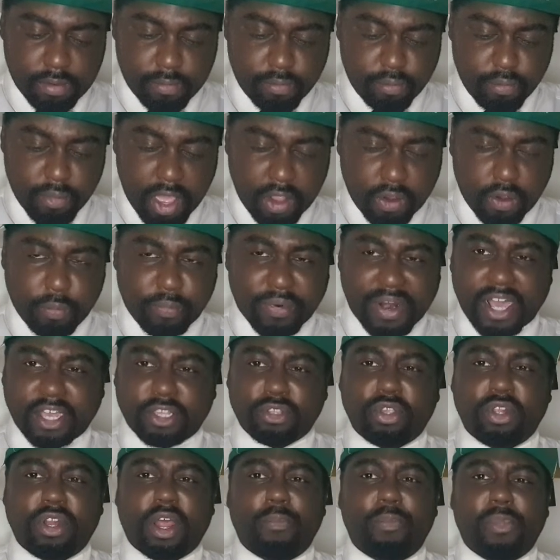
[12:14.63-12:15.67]
Michael
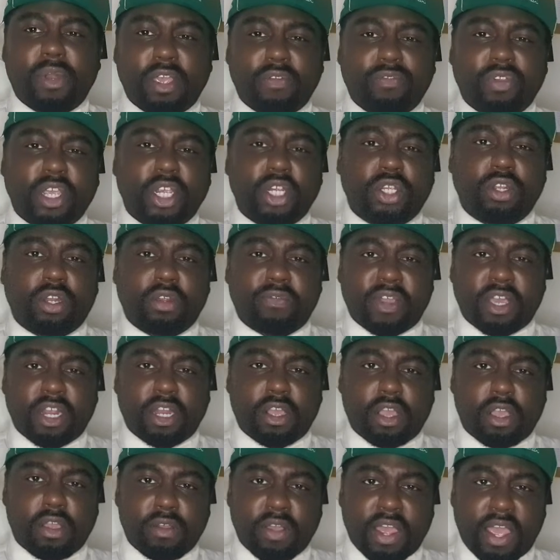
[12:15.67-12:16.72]
Blackson. I believe he should
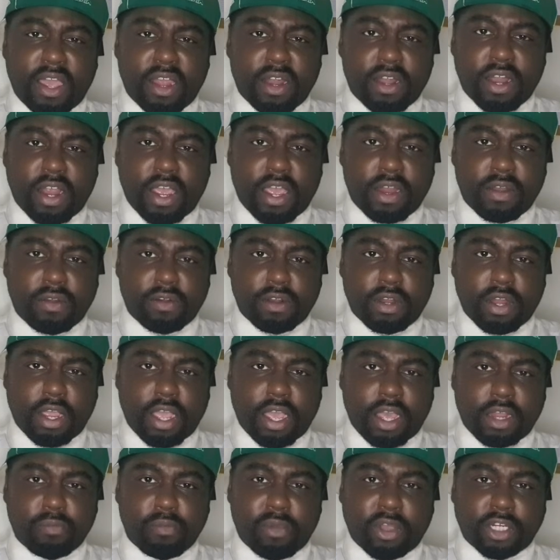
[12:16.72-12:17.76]
have
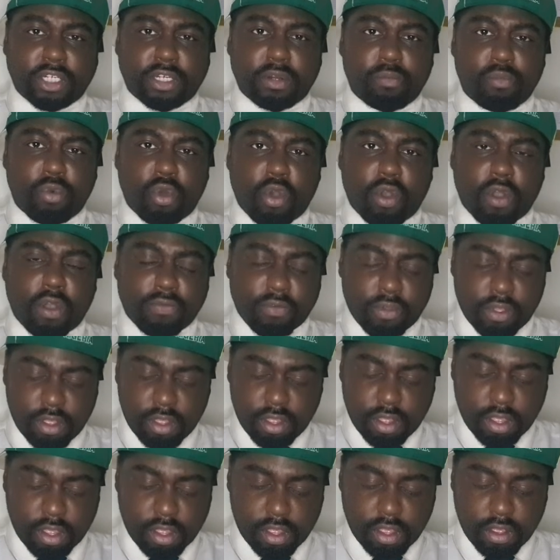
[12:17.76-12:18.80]
had much more of
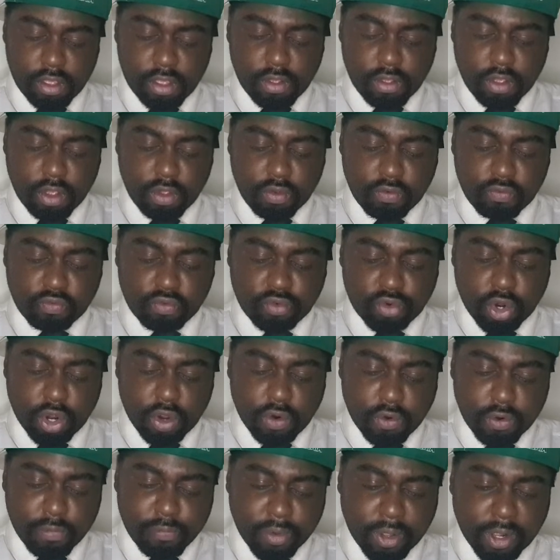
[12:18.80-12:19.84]
a
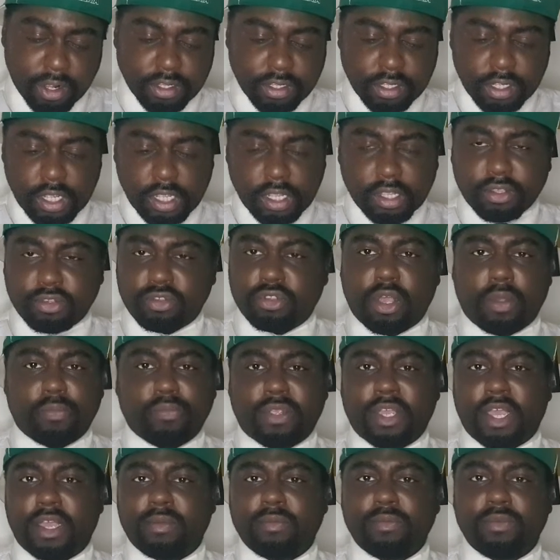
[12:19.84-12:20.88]
role, but
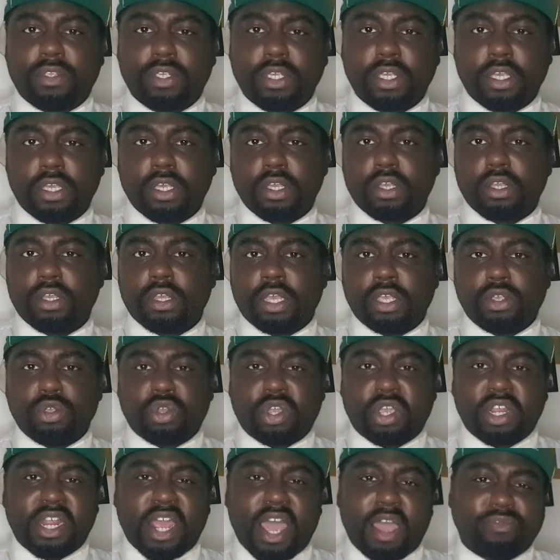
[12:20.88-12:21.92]
sometimes you
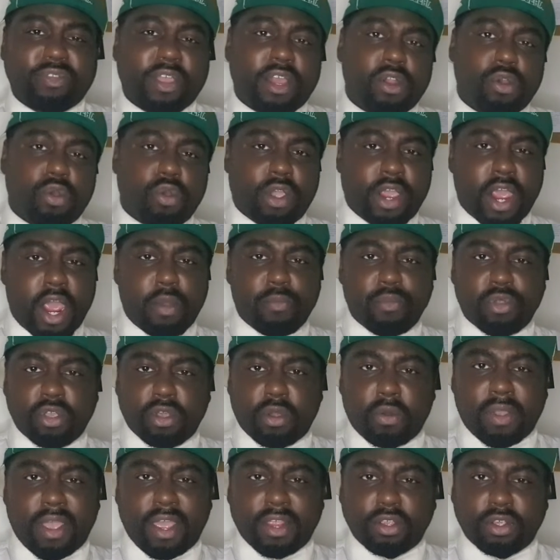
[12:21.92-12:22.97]
can have that little
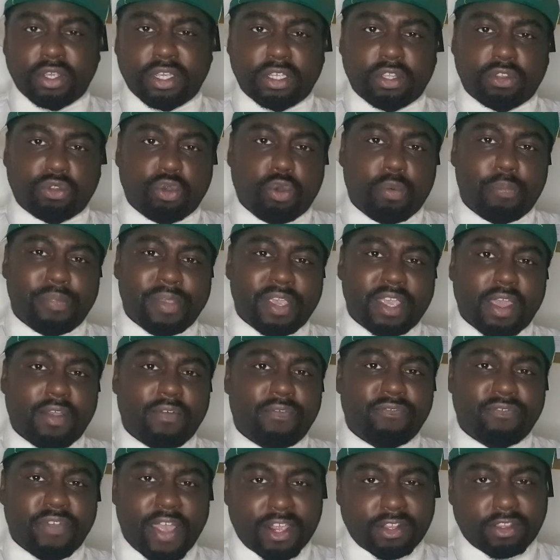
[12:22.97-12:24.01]
cameo and you can still be
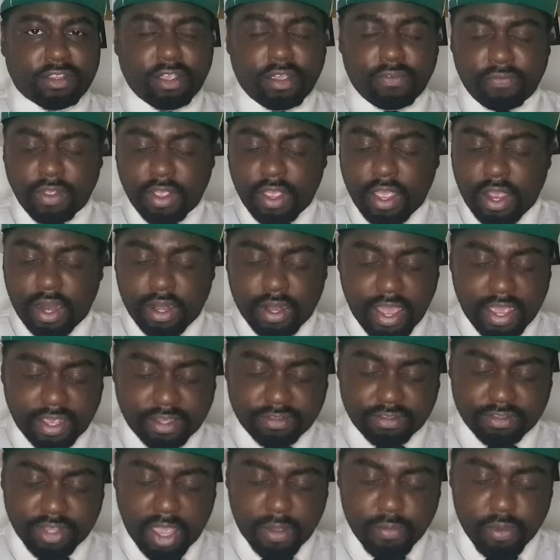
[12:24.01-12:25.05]
effective. Like
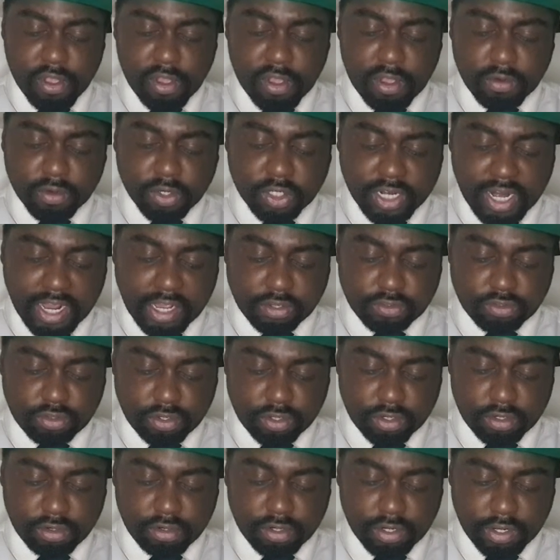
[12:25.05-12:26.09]
Samuel
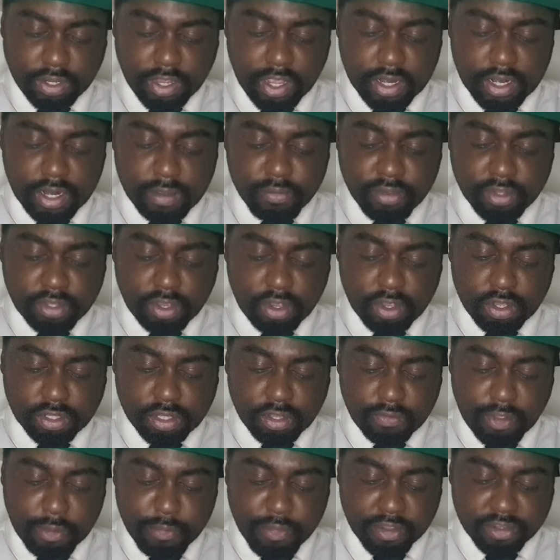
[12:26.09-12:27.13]
Jackson, yeah, let me tell you
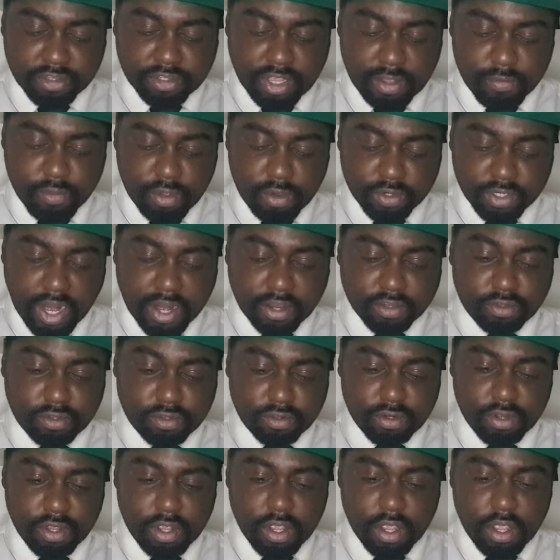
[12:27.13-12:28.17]
something about Samuel
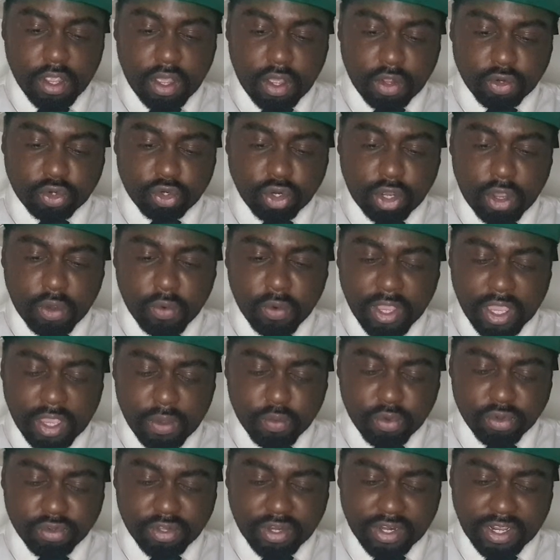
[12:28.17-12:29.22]
Jackson. Although he
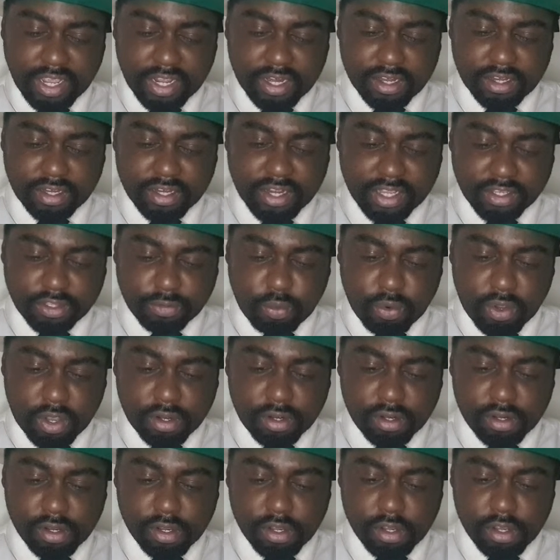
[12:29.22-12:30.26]
wasn't in this one,